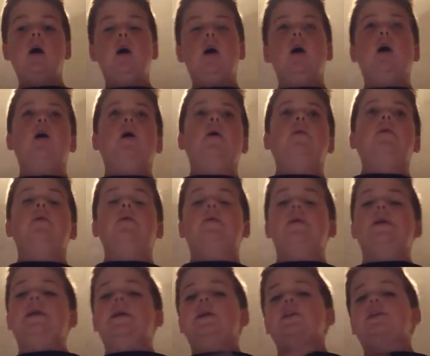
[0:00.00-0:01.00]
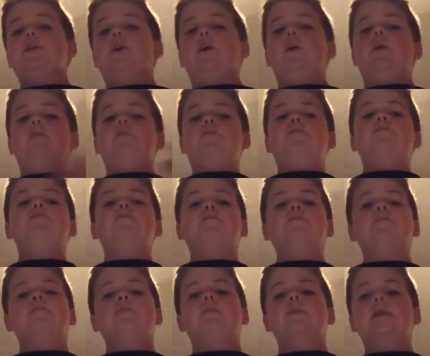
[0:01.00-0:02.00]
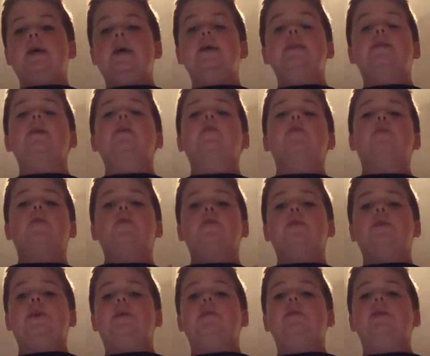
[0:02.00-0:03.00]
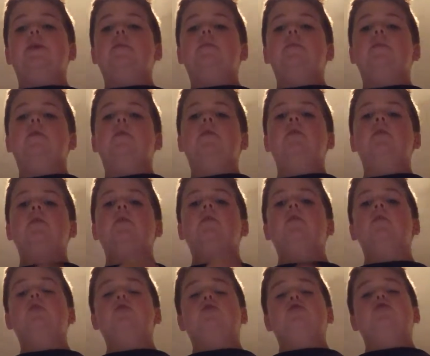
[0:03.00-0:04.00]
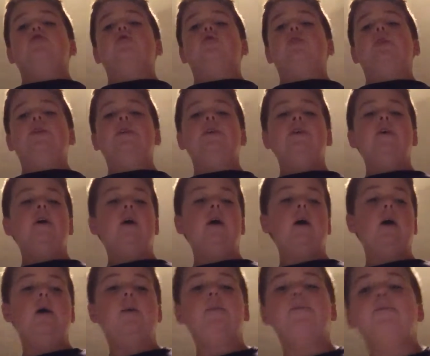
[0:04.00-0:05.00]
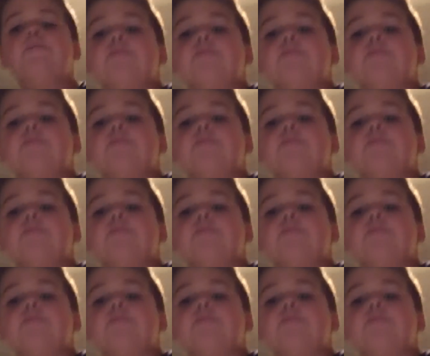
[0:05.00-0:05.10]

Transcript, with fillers: uh, already. So it does work with every number. It should. Um,